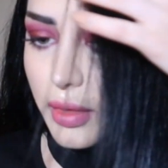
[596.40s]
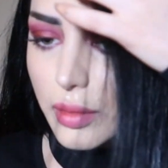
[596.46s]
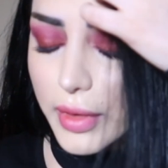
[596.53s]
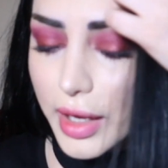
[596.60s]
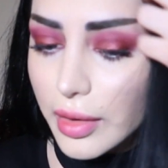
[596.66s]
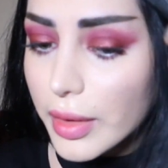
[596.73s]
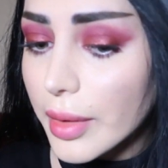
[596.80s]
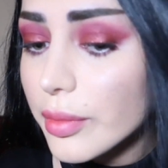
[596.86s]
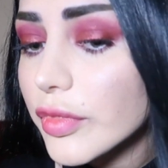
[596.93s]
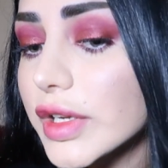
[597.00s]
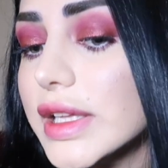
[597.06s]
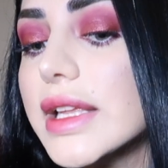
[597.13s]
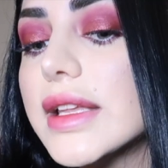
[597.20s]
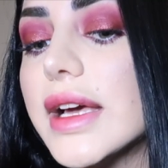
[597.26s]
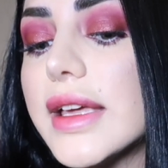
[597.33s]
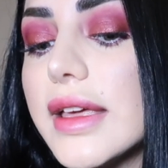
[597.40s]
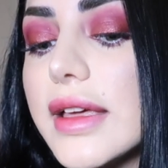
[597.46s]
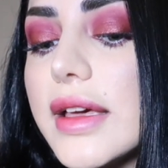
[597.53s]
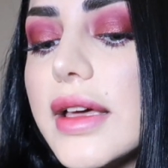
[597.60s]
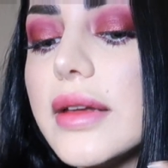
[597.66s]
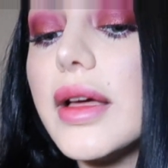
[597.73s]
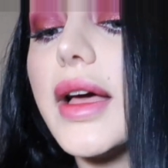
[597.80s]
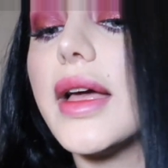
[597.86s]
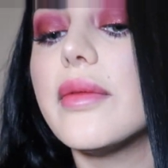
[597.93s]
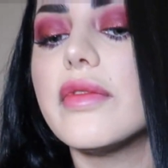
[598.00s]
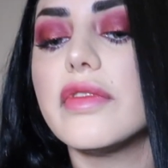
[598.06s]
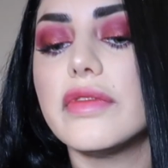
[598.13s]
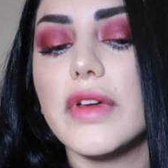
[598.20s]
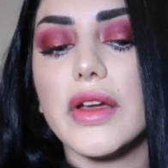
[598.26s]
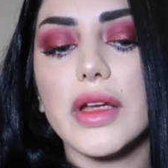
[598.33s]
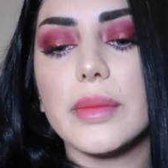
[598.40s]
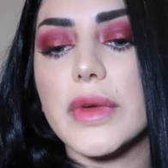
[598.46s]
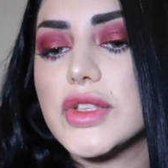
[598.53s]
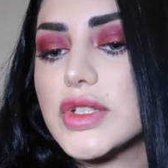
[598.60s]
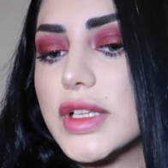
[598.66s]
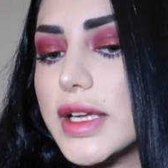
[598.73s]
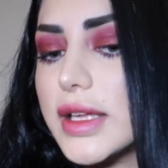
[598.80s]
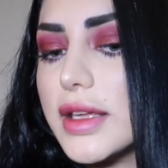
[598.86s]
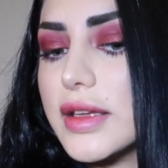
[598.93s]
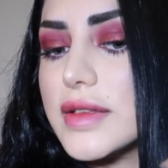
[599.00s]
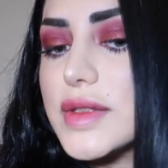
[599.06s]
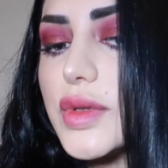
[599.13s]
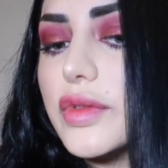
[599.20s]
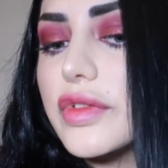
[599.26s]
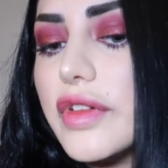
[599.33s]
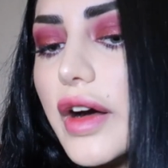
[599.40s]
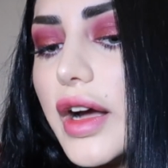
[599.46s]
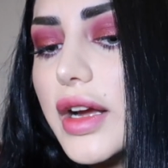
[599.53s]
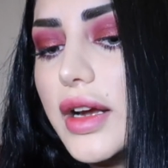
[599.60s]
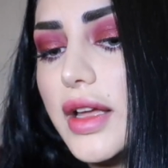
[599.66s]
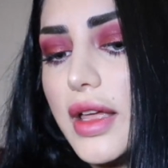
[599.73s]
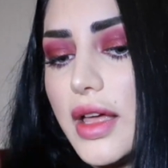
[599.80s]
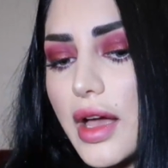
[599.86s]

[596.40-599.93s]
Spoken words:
Wow, I'm really liking it. I am very much liking it so far.